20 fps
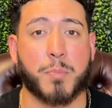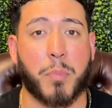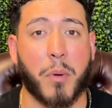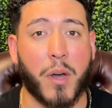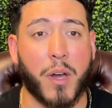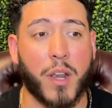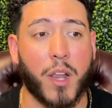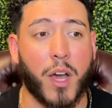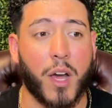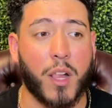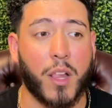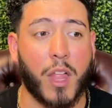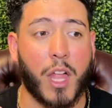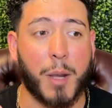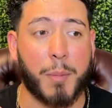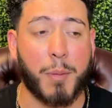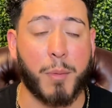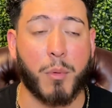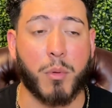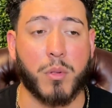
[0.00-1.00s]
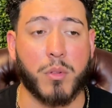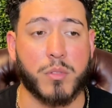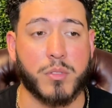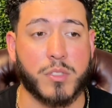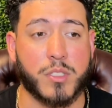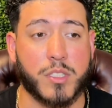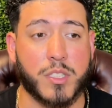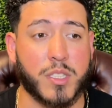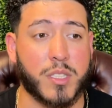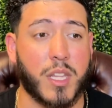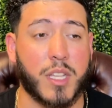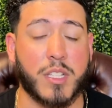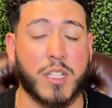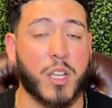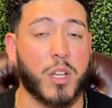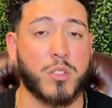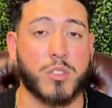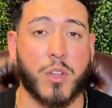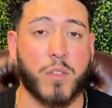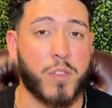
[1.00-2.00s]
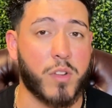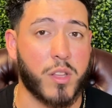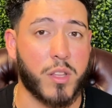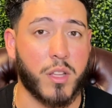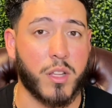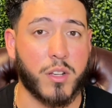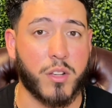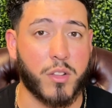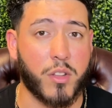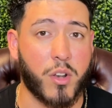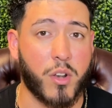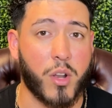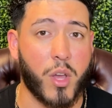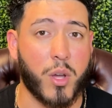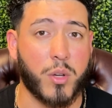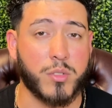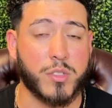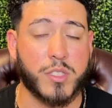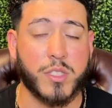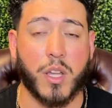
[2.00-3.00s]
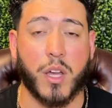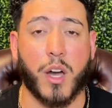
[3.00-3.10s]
but a lot of people just like it goes under their nose.